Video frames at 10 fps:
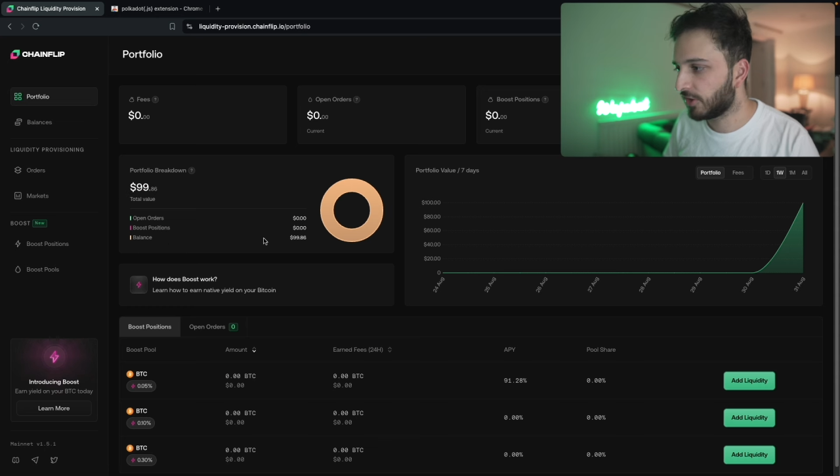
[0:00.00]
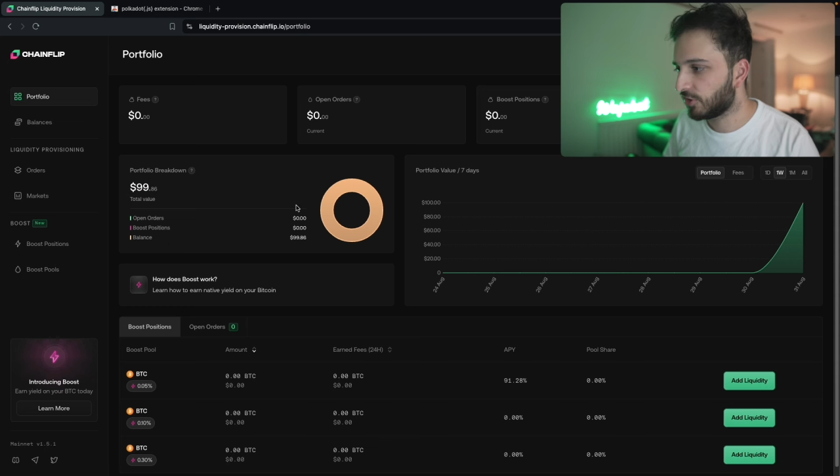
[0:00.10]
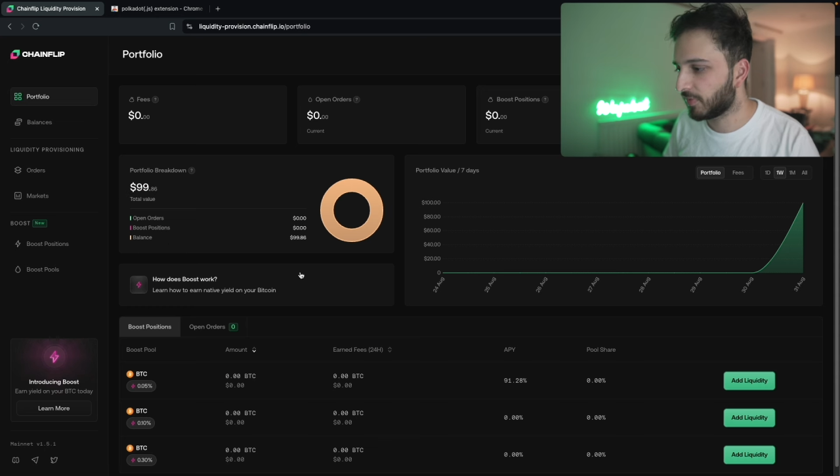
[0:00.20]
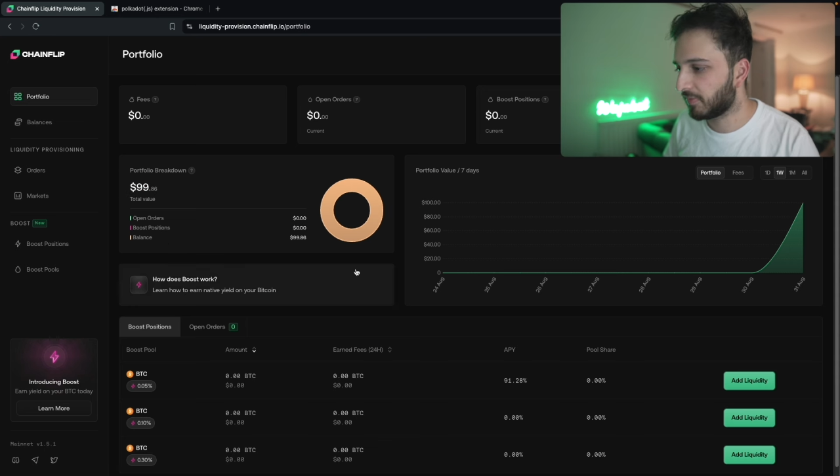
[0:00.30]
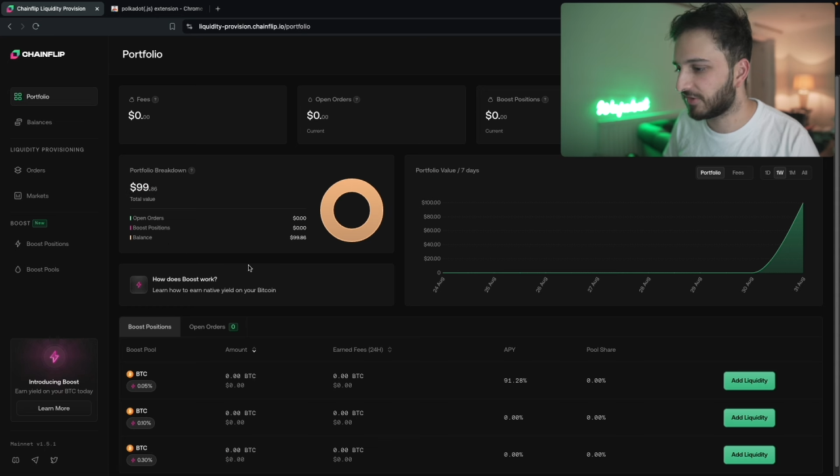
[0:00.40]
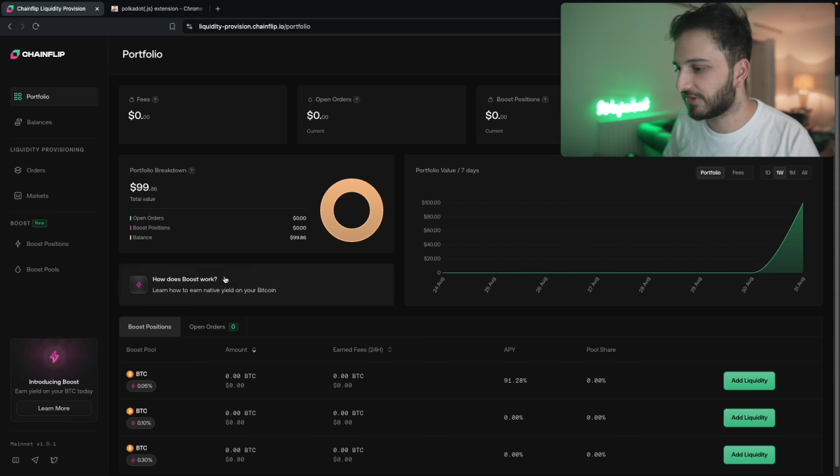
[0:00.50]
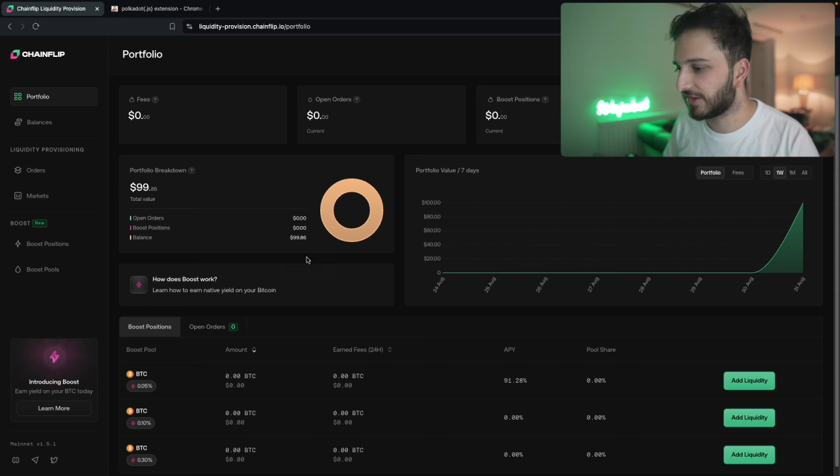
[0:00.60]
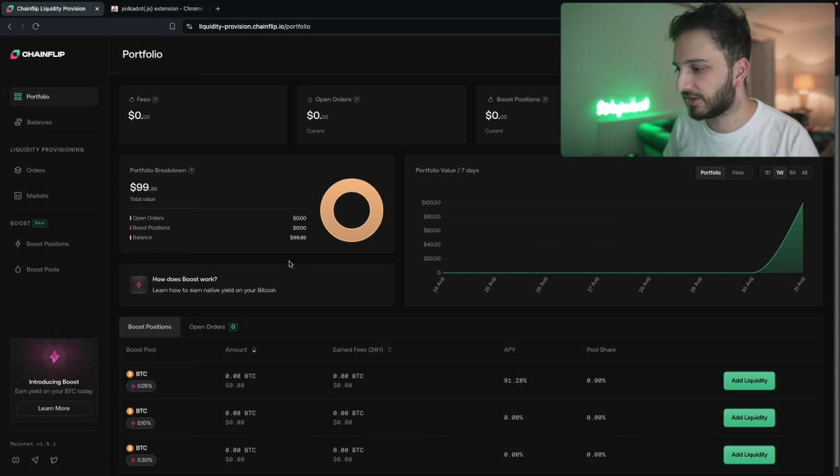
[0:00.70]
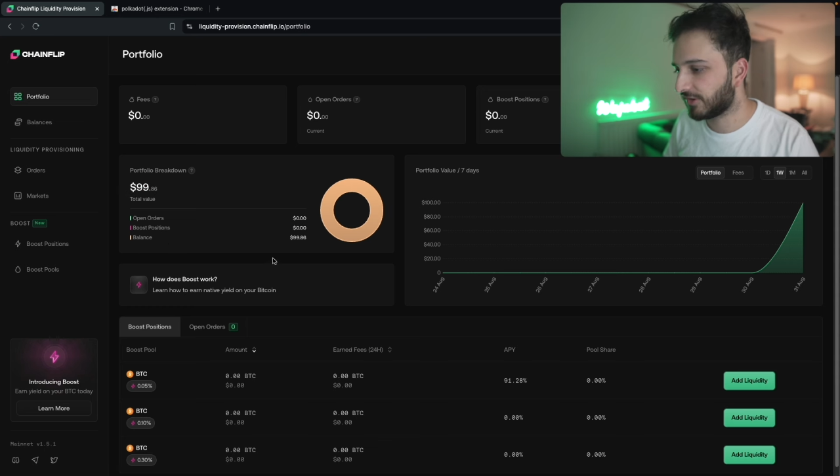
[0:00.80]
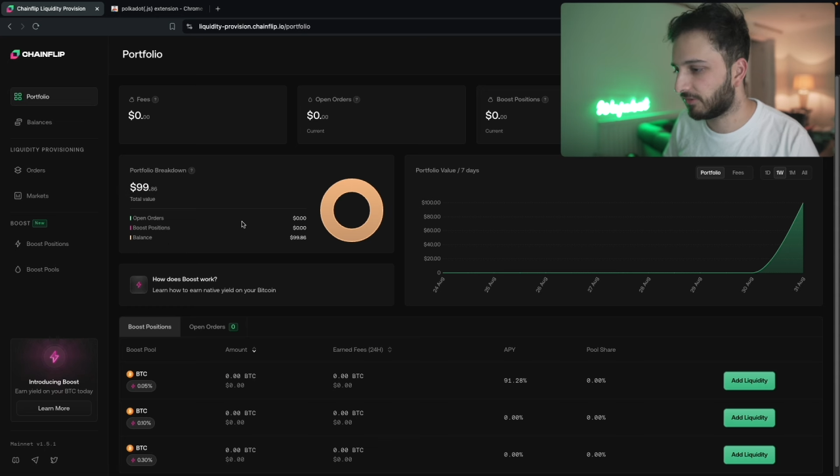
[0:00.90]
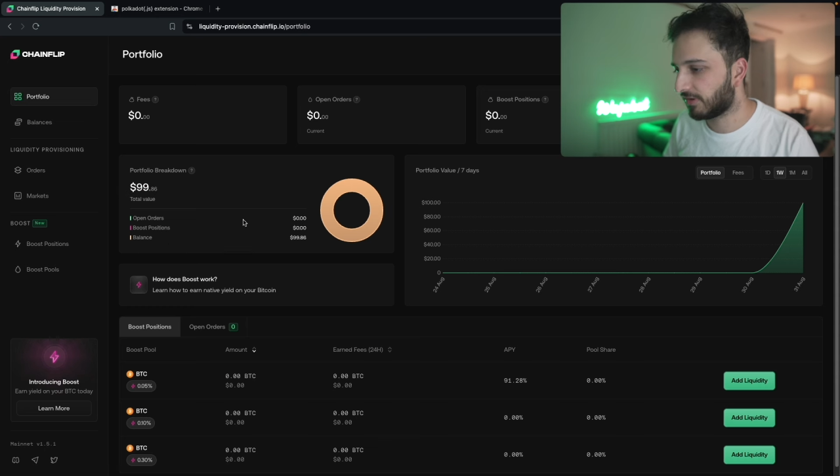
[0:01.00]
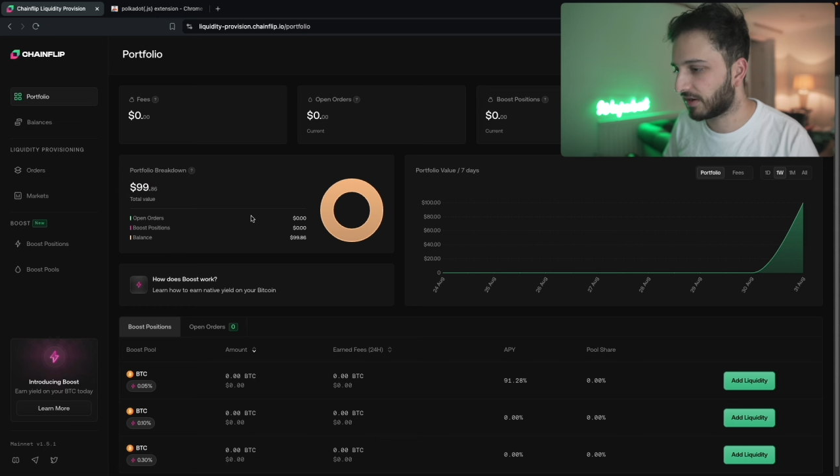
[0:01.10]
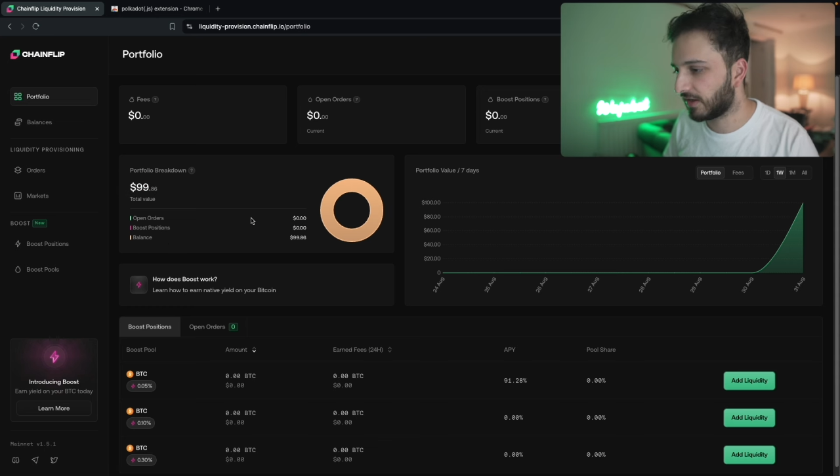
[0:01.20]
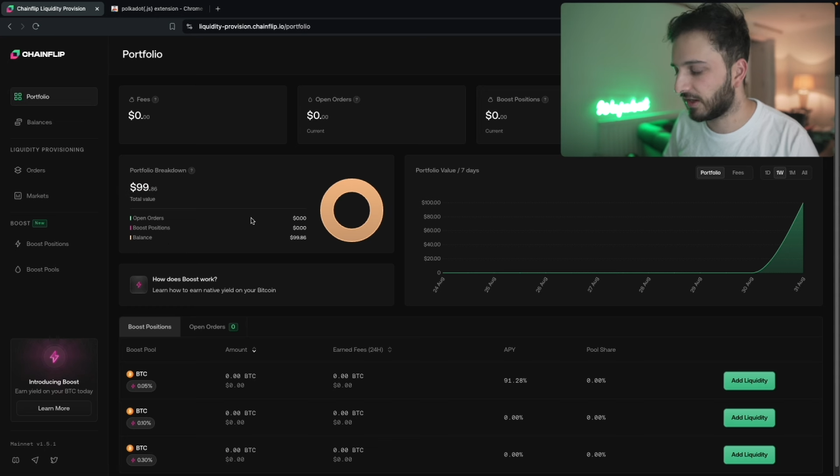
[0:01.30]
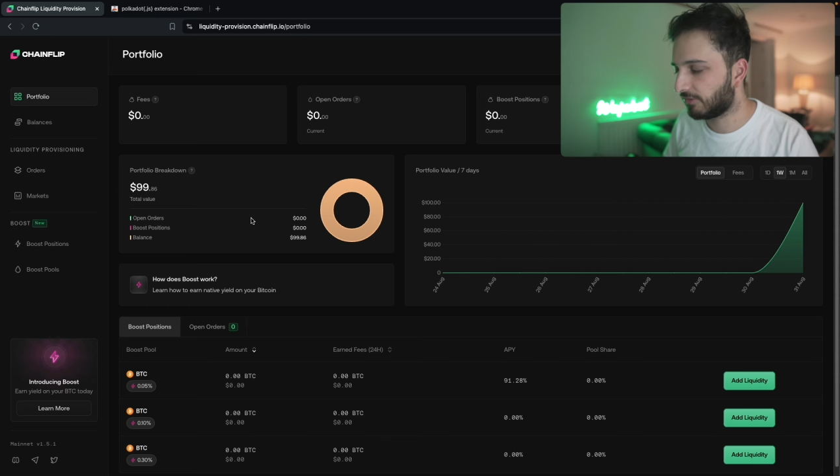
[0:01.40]
You'll be able to see that
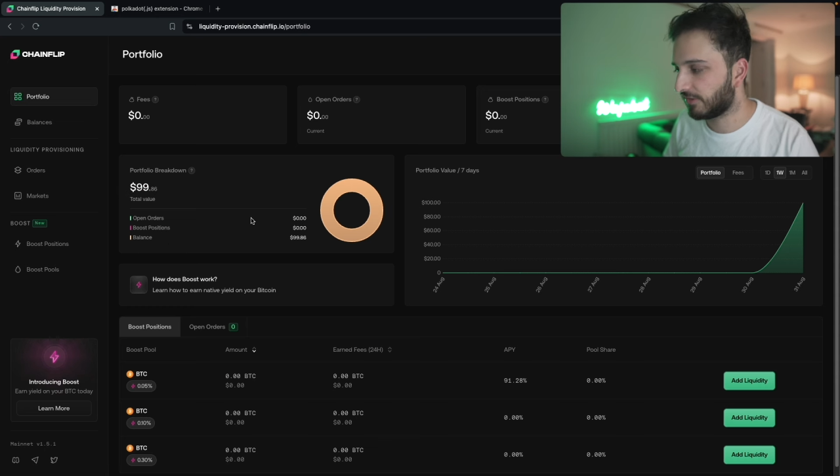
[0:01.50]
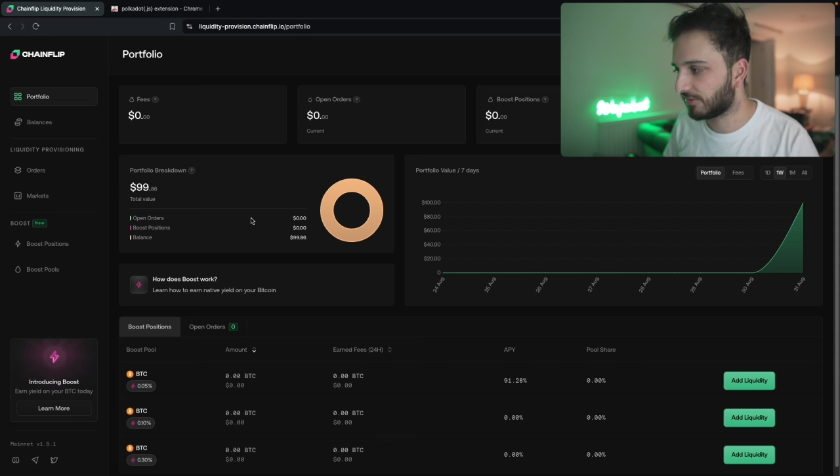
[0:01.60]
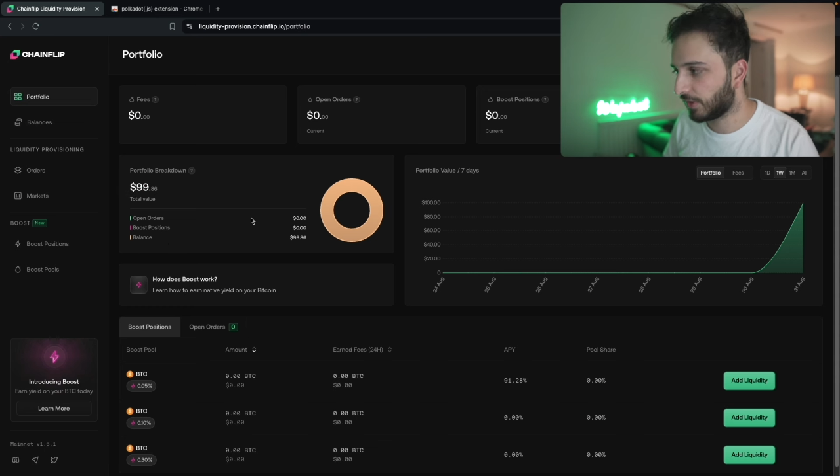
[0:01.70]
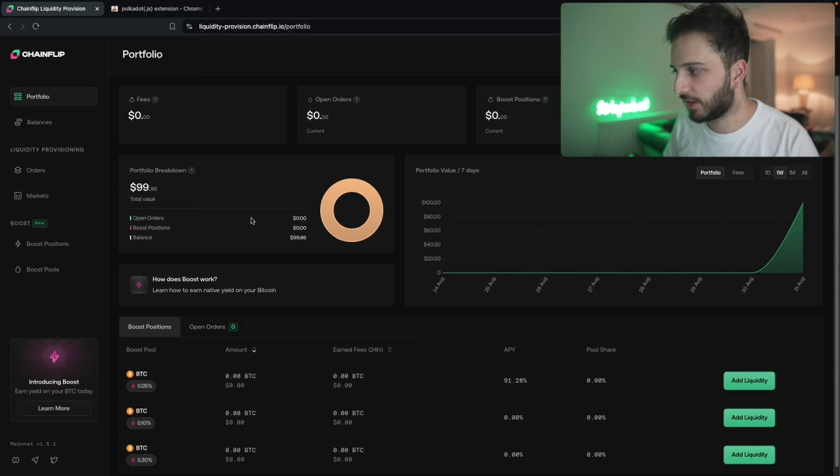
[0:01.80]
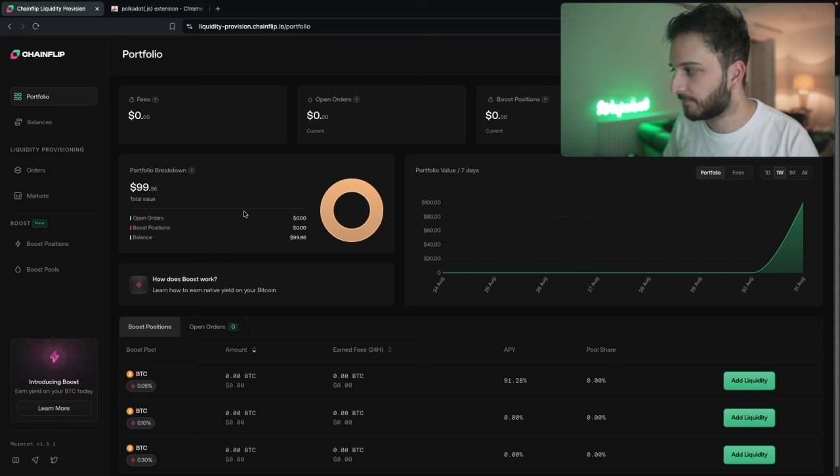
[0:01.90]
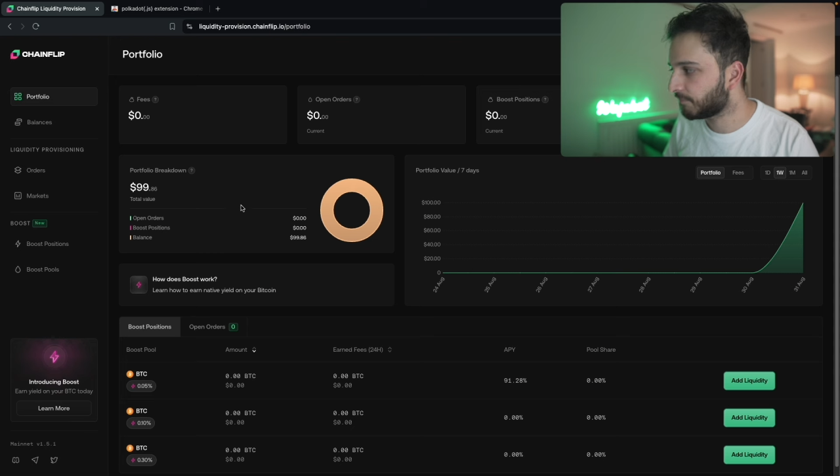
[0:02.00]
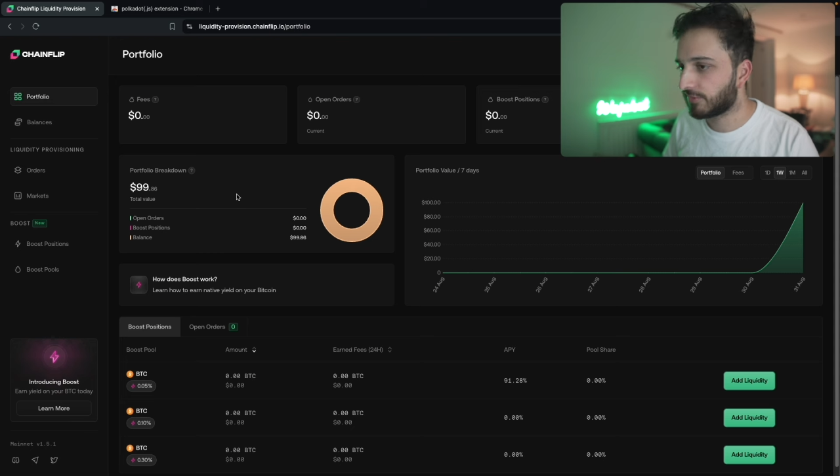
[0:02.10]
directly here as well.